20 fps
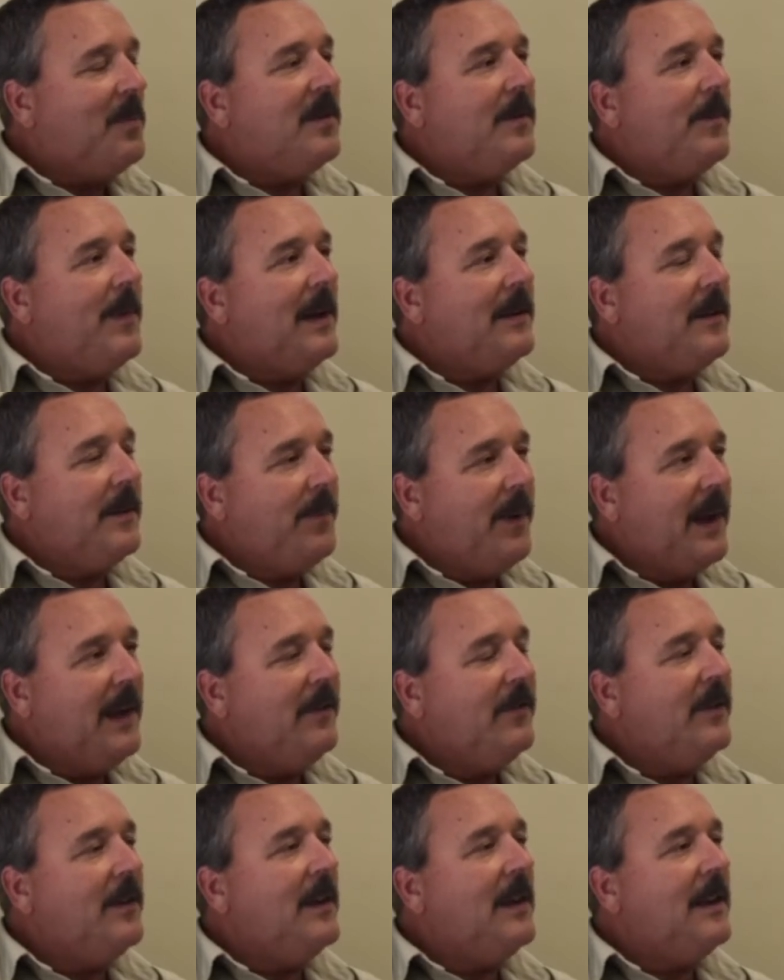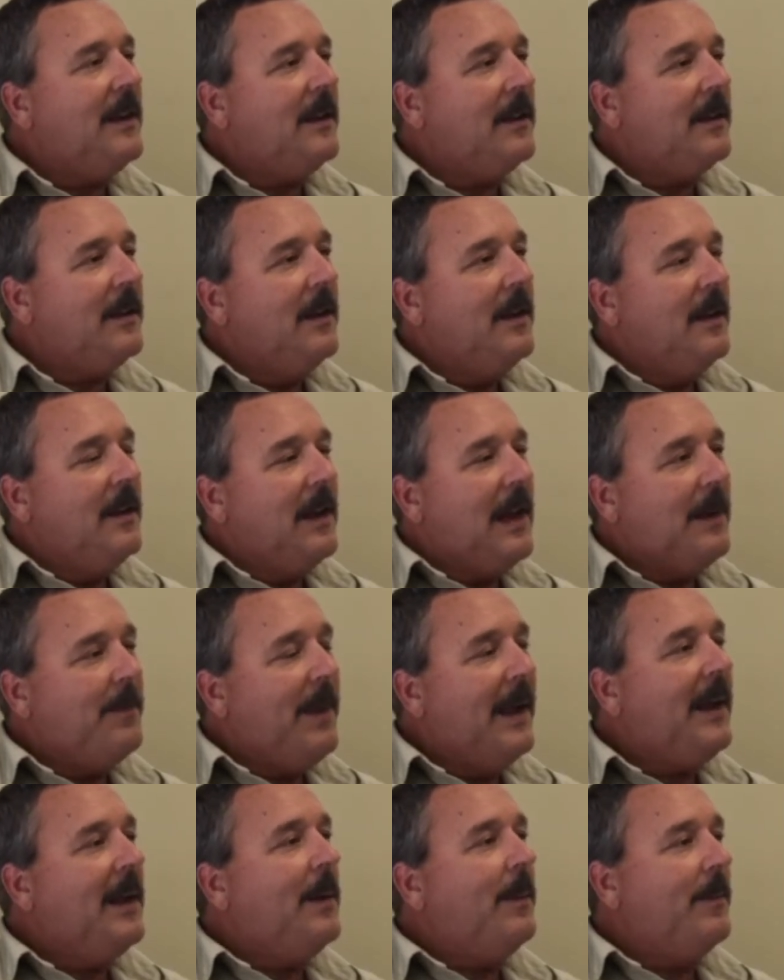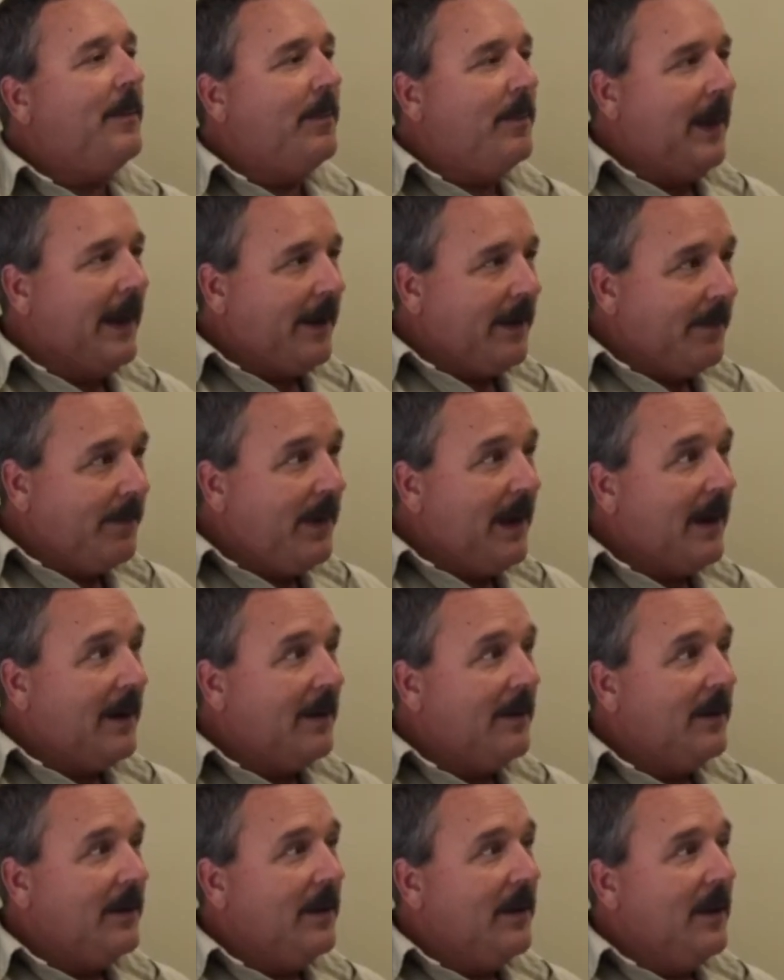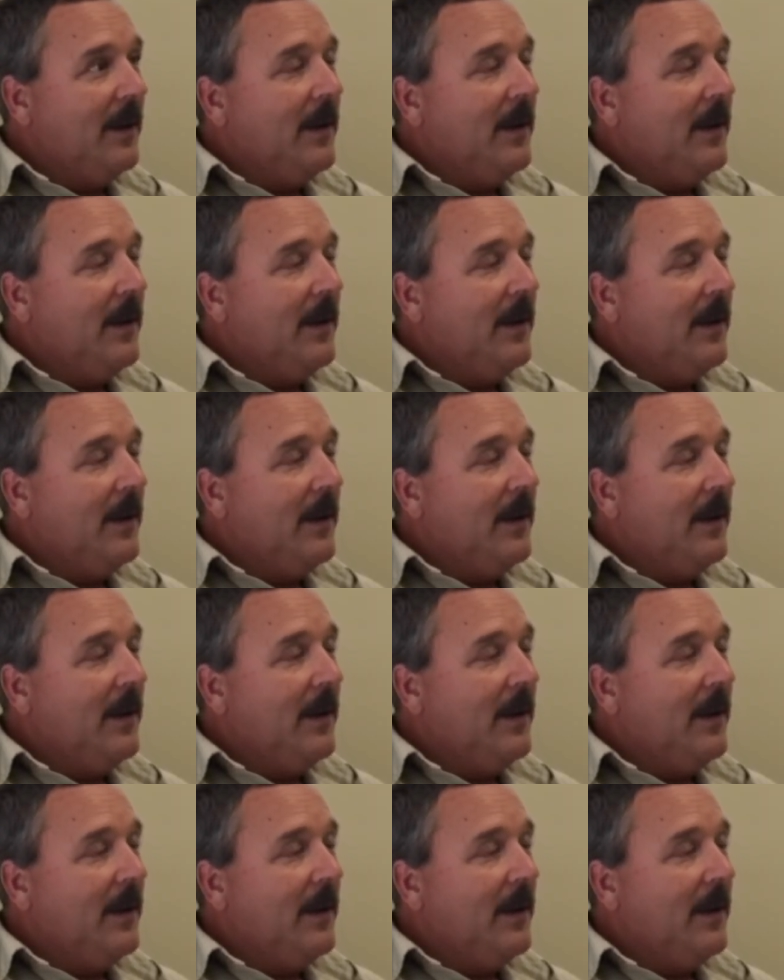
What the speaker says: It's about the patient and making them better.